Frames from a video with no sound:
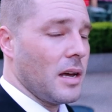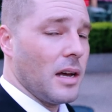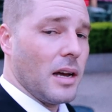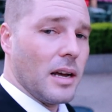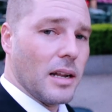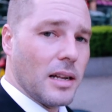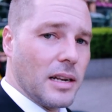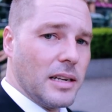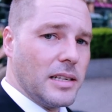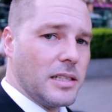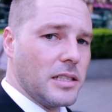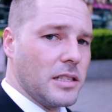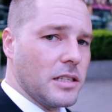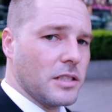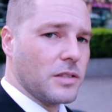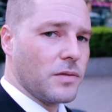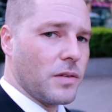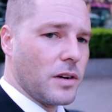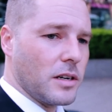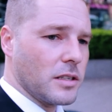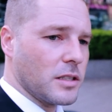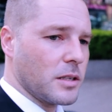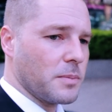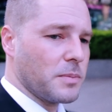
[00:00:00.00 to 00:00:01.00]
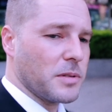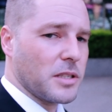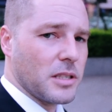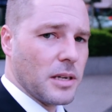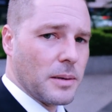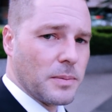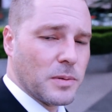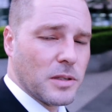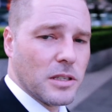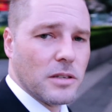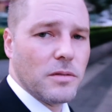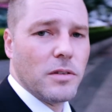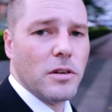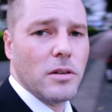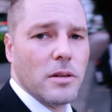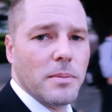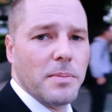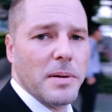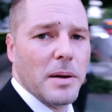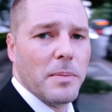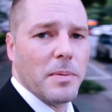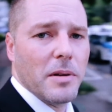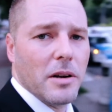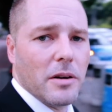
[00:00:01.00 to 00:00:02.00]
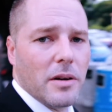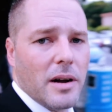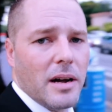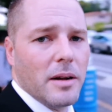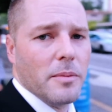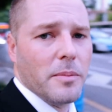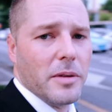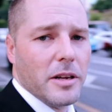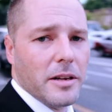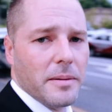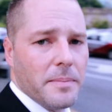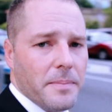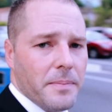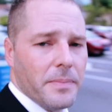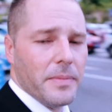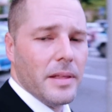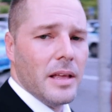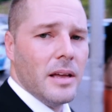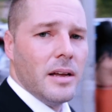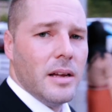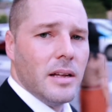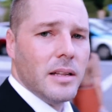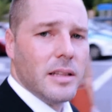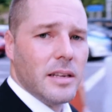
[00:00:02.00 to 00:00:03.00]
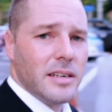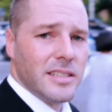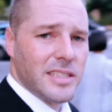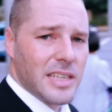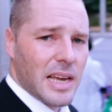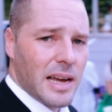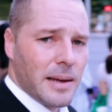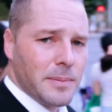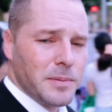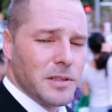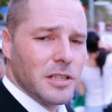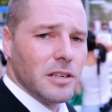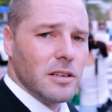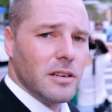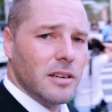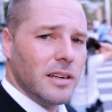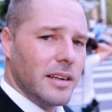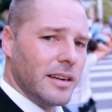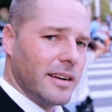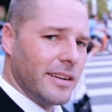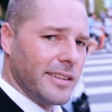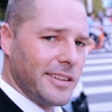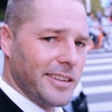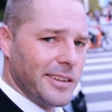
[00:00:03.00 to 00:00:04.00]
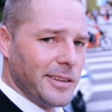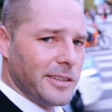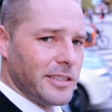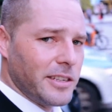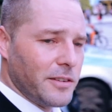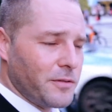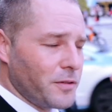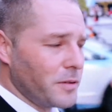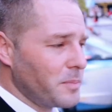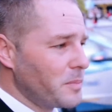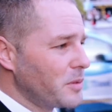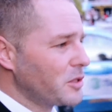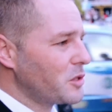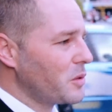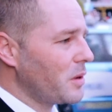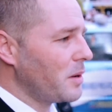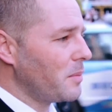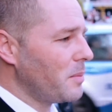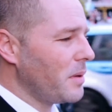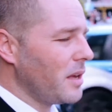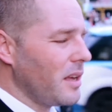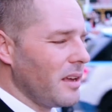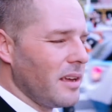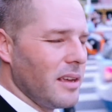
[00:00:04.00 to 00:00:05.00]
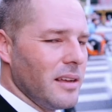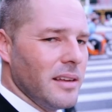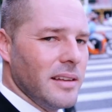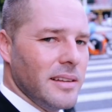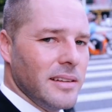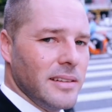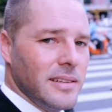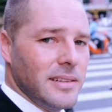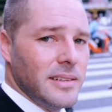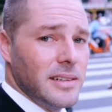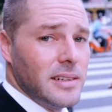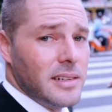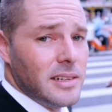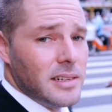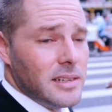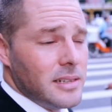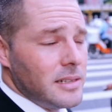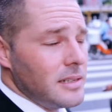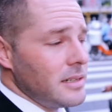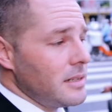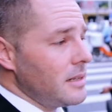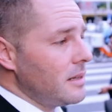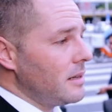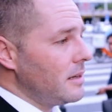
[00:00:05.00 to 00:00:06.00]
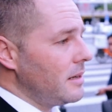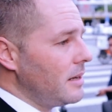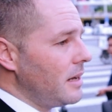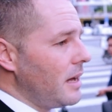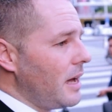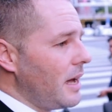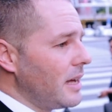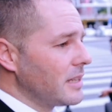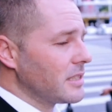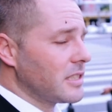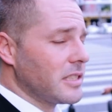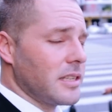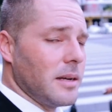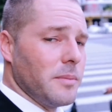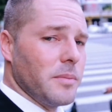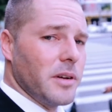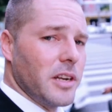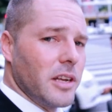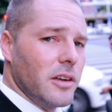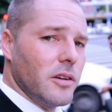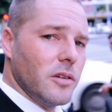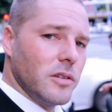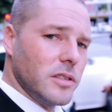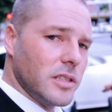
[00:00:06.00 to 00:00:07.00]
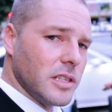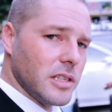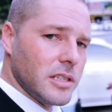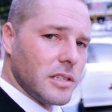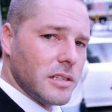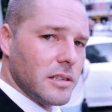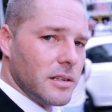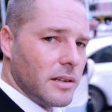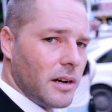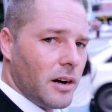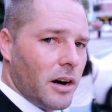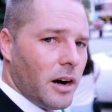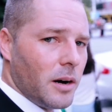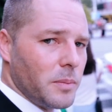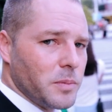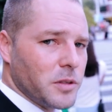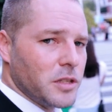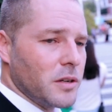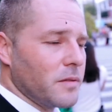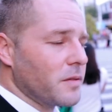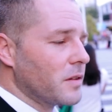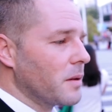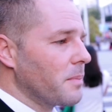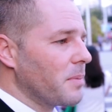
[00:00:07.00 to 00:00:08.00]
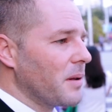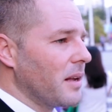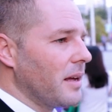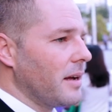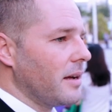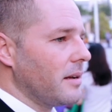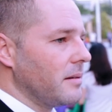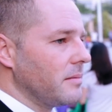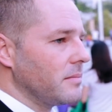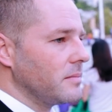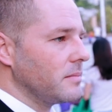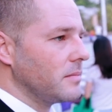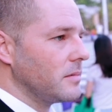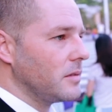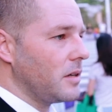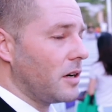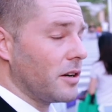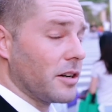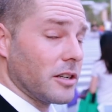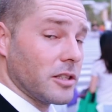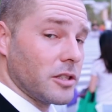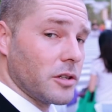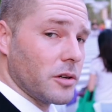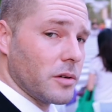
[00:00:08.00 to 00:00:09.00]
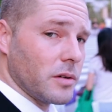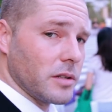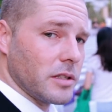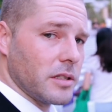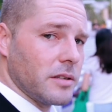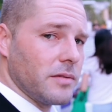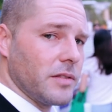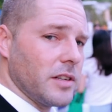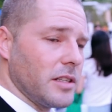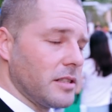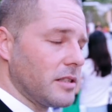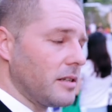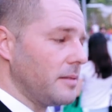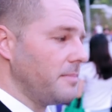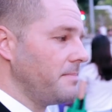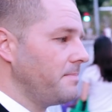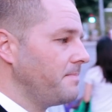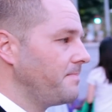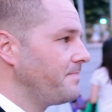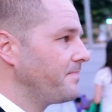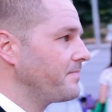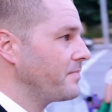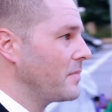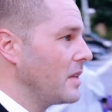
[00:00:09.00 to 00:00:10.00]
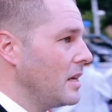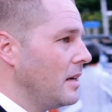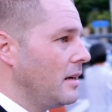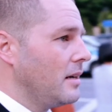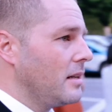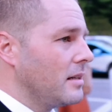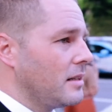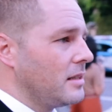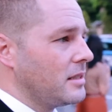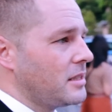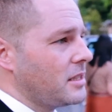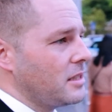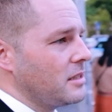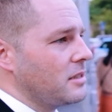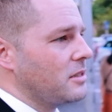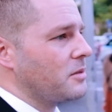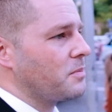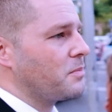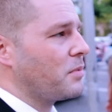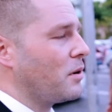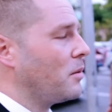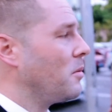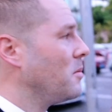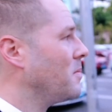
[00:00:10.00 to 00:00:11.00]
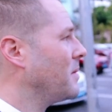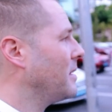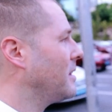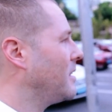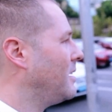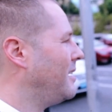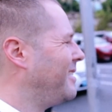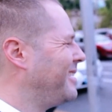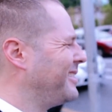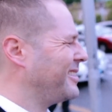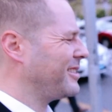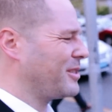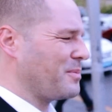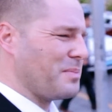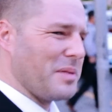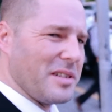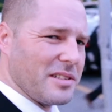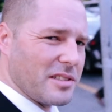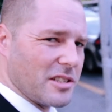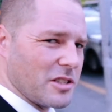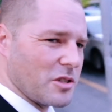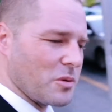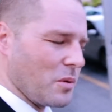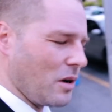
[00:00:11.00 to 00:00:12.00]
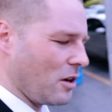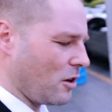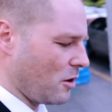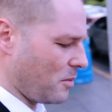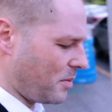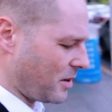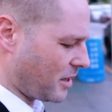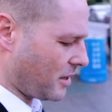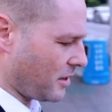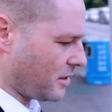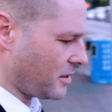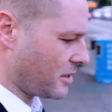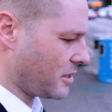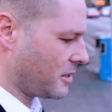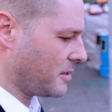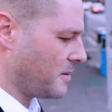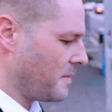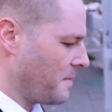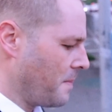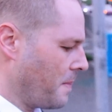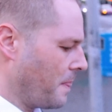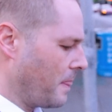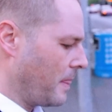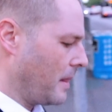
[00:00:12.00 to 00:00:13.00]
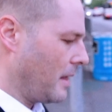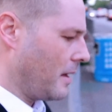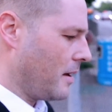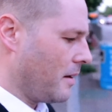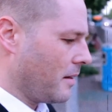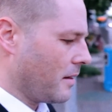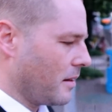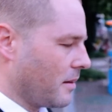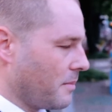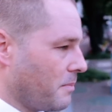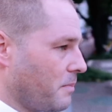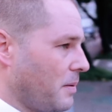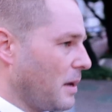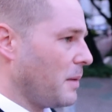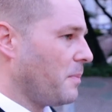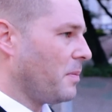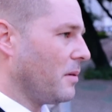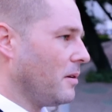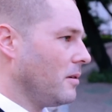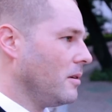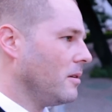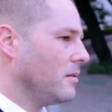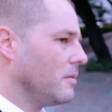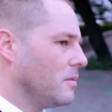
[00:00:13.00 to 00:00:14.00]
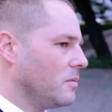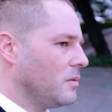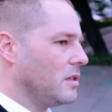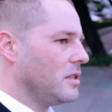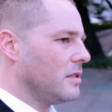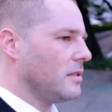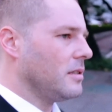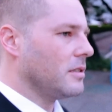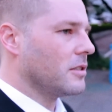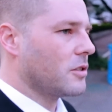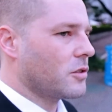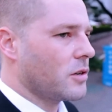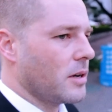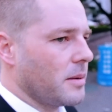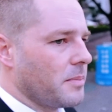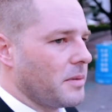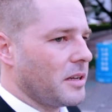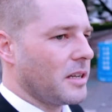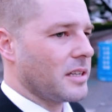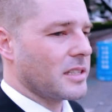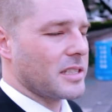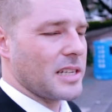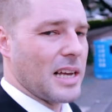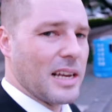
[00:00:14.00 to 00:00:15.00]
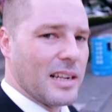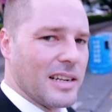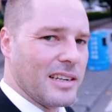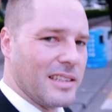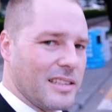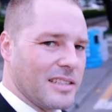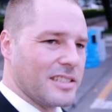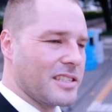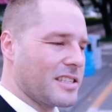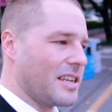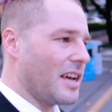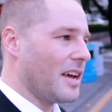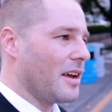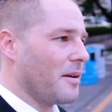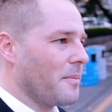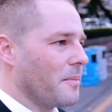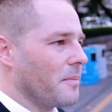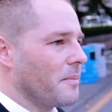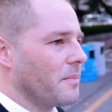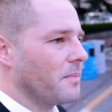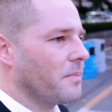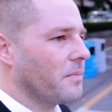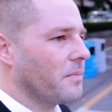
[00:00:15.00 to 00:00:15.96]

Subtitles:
at least as far as the perception of all the people around me. There's absolutely nothing different between me and somebody who just hops off the plane on a tourist visa. This is probably the hardest pill to swallow, because people will treat me exactly the same